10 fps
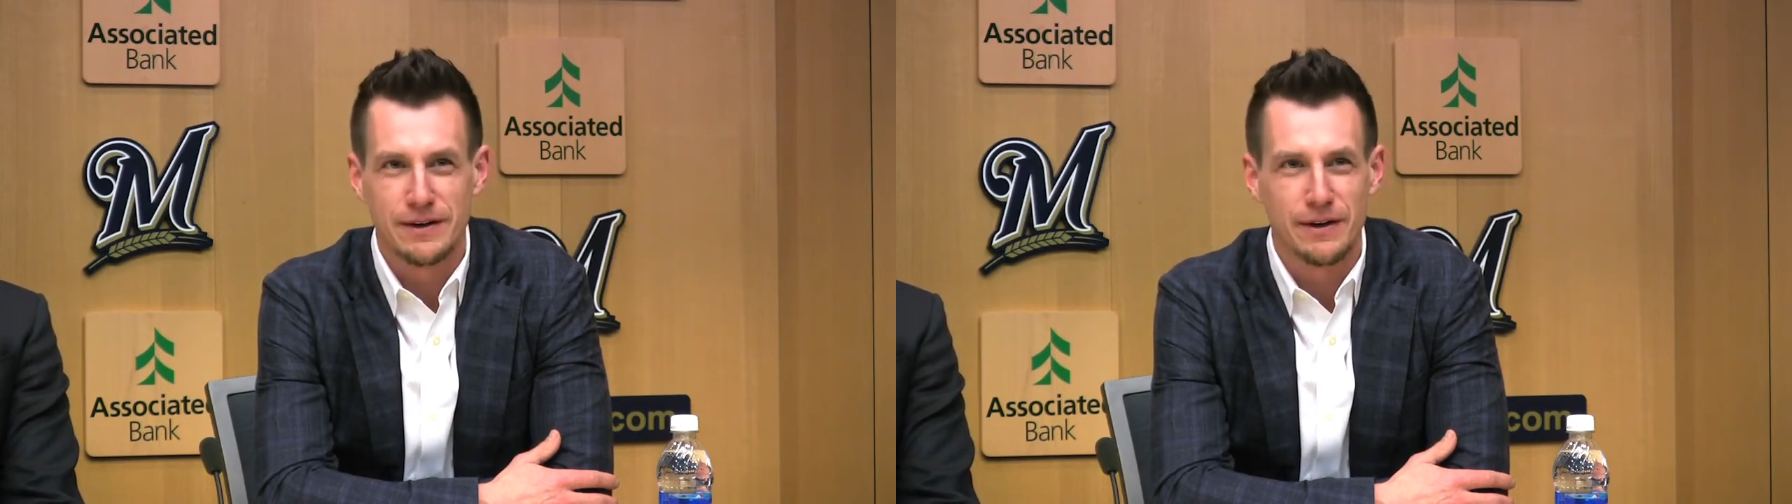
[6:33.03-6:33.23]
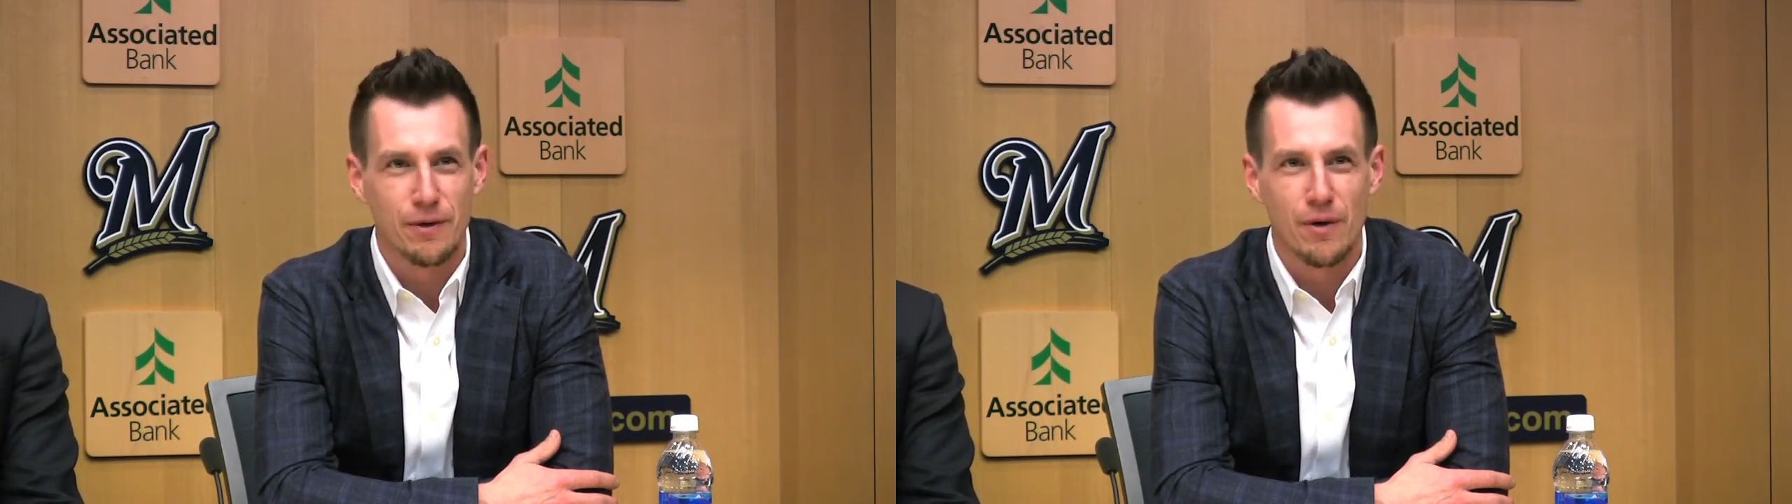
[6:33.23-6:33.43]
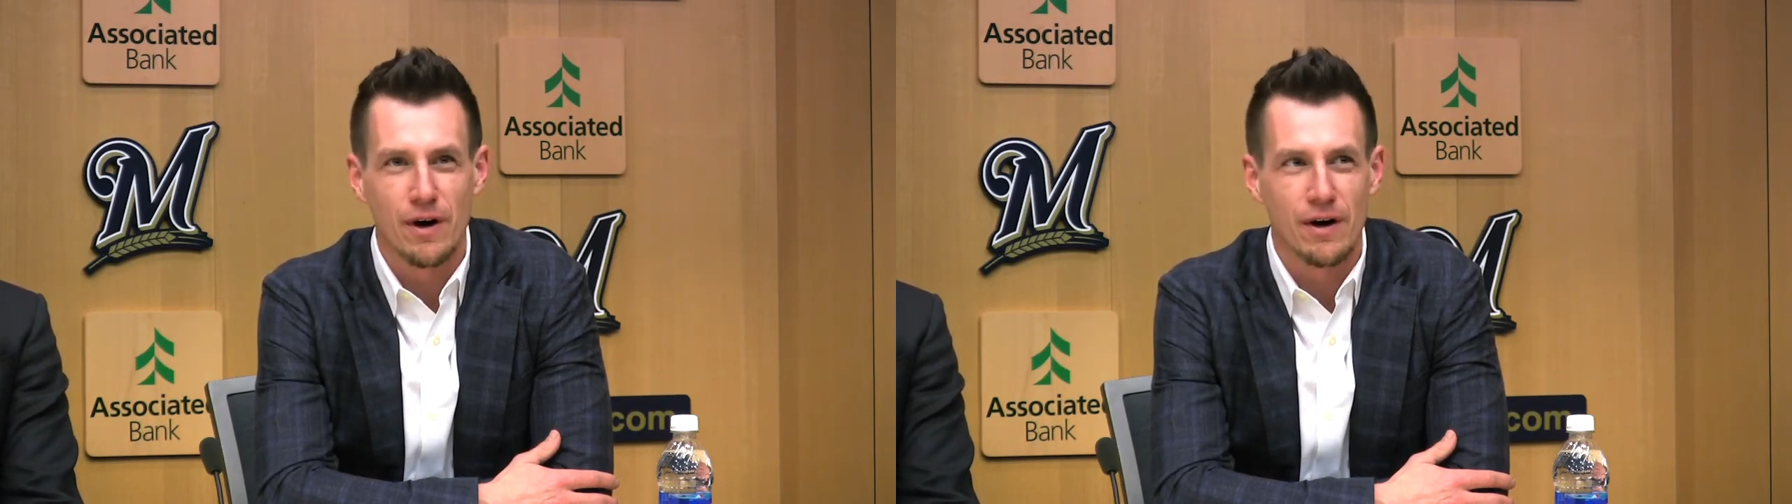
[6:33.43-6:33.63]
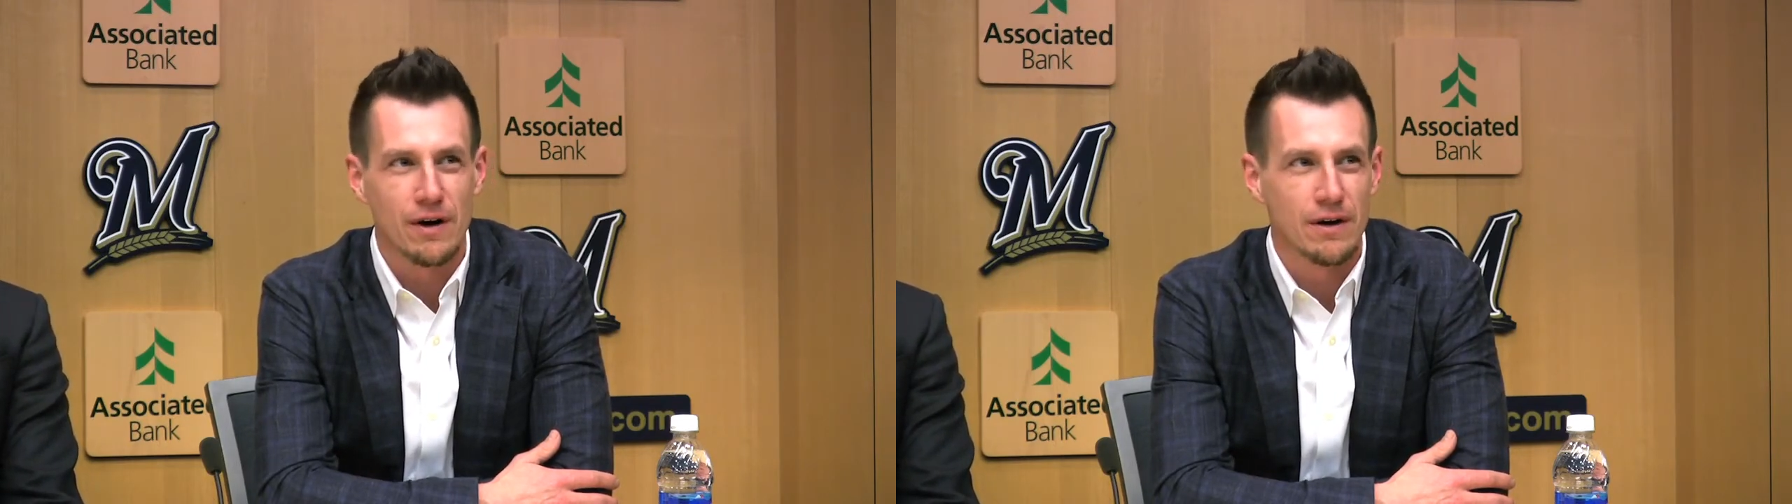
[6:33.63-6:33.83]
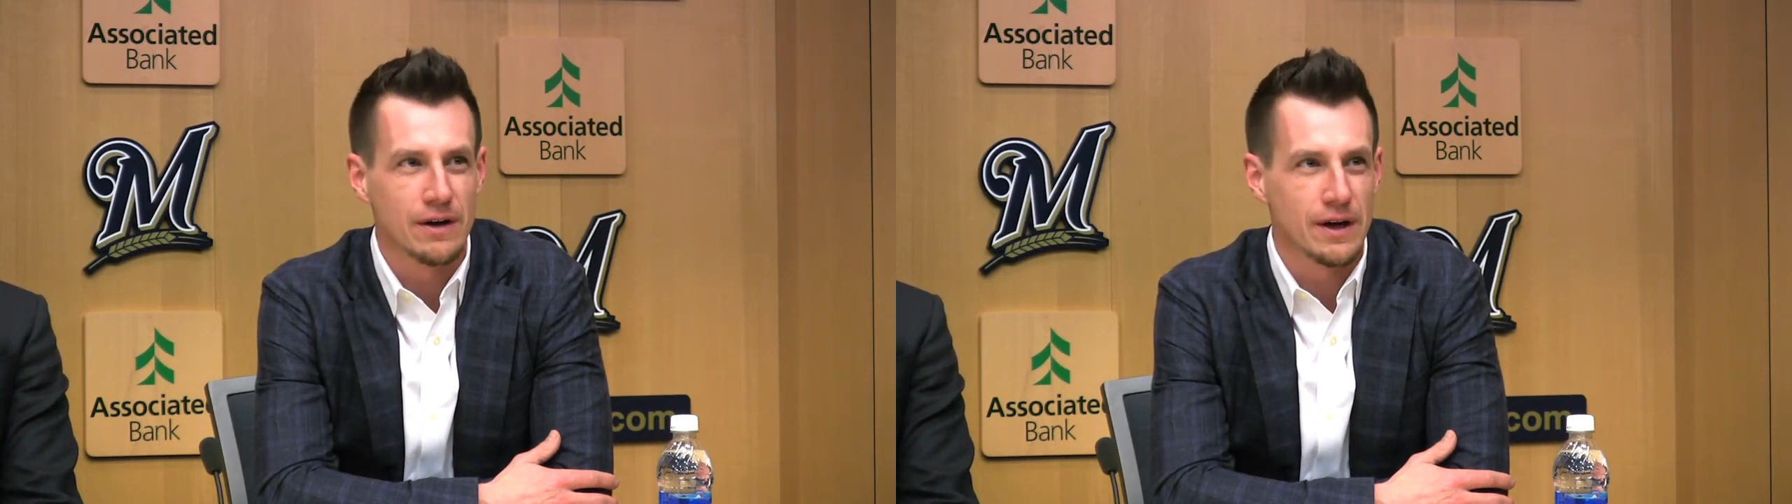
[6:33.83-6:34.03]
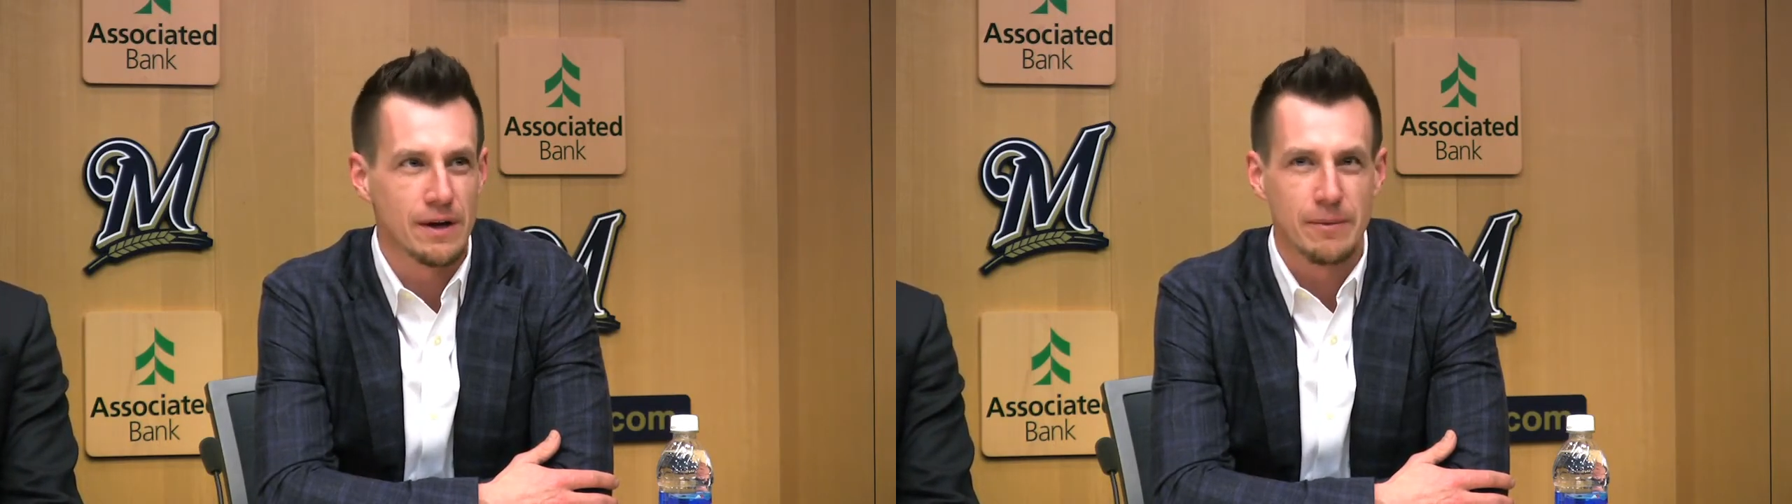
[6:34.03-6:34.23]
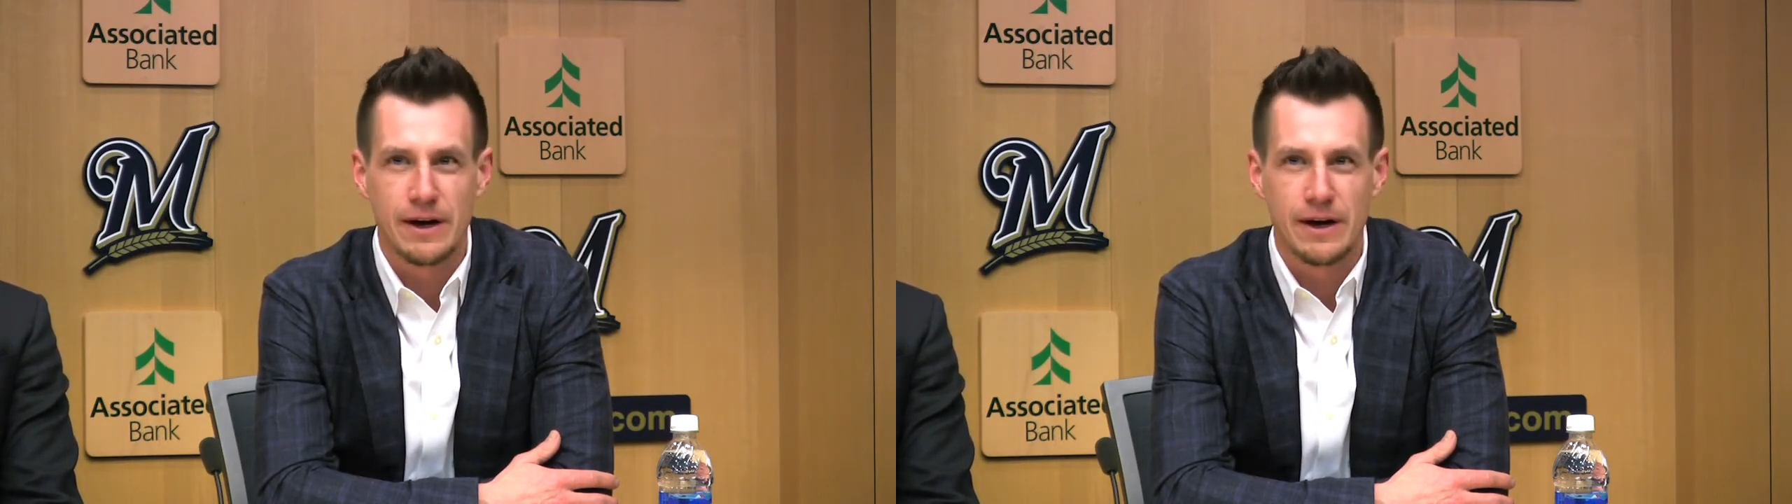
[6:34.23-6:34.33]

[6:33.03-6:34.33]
into the wall and,